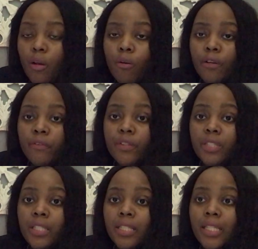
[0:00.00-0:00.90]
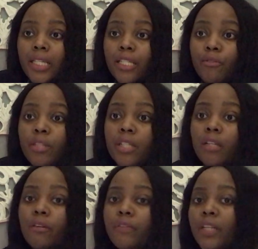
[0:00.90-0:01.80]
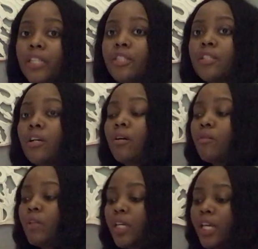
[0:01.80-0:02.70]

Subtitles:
or if there's anything you need clarification on